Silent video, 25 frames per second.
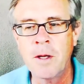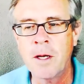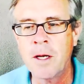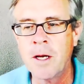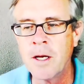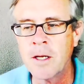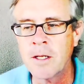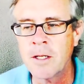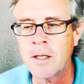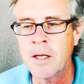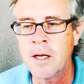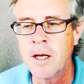
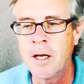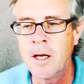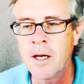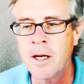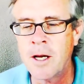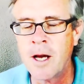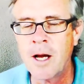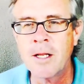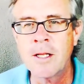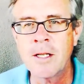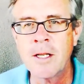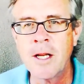because
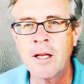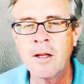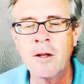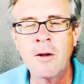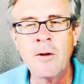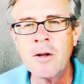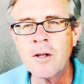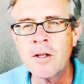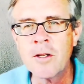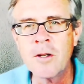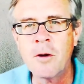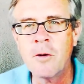God's saying
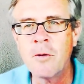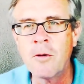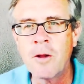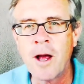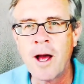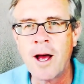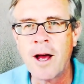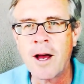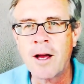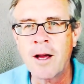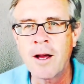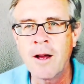there is no
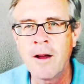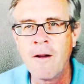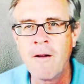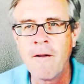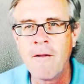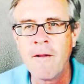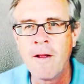lack.